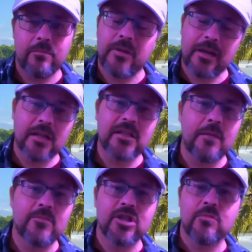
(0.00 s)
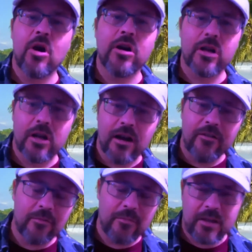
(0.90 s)
because I'm smart enough
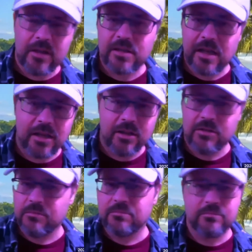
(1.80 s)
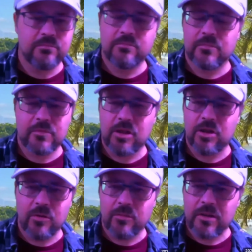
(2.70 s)
and because I can,
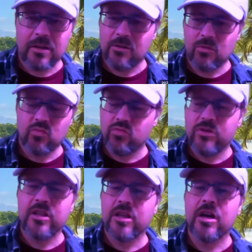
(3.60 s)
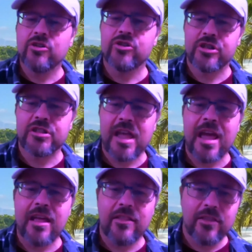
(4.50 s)
really
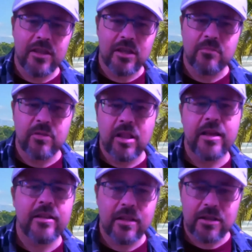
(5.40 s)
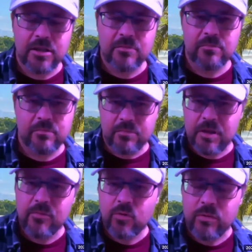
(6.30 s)
understand the plight that these
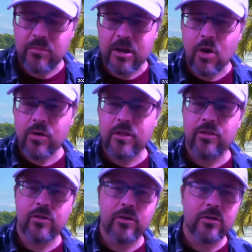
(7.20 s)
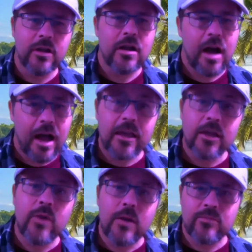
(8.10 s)
people would be going through, I can
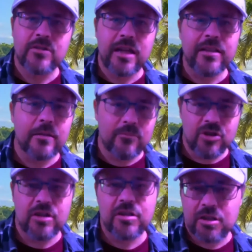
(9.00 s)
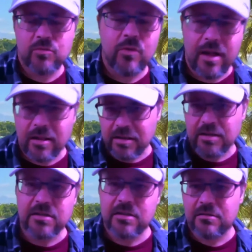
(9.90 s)
represent them just as well
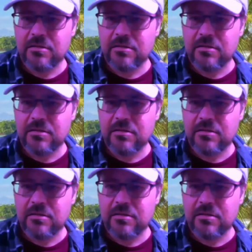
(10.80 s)
as